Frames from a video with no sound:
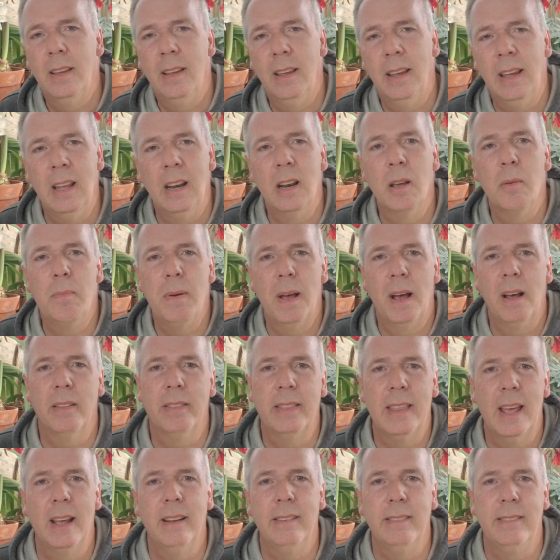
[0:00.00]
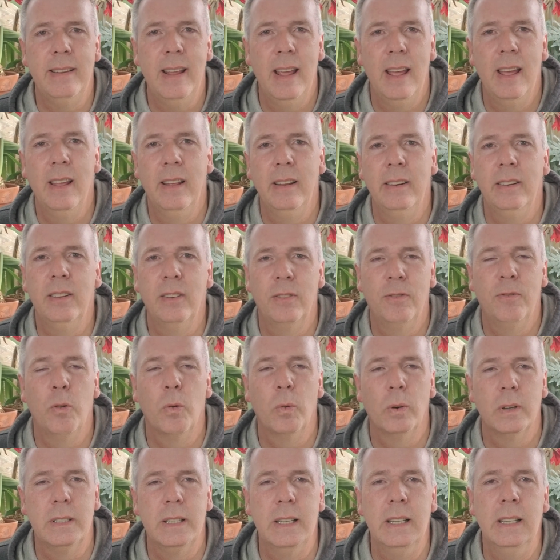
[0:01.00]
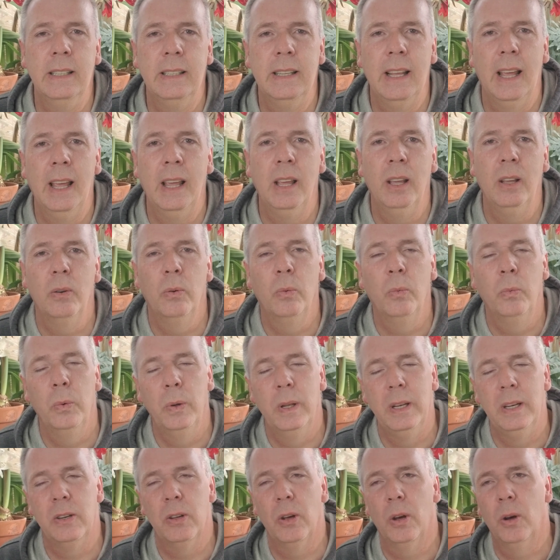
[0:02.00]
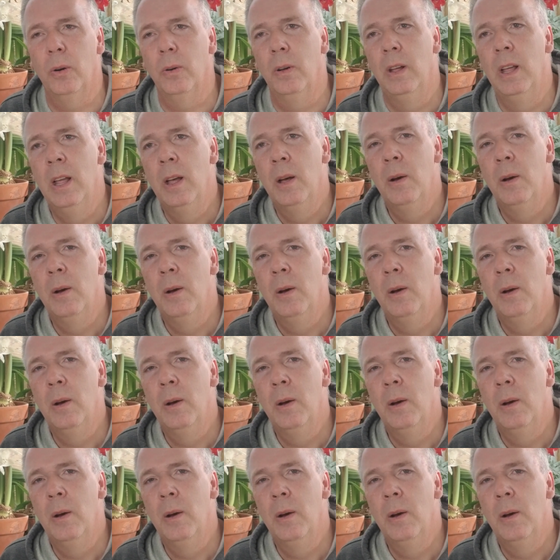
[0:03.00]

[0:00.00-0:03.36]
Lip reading: in about that 10 to 14 day window.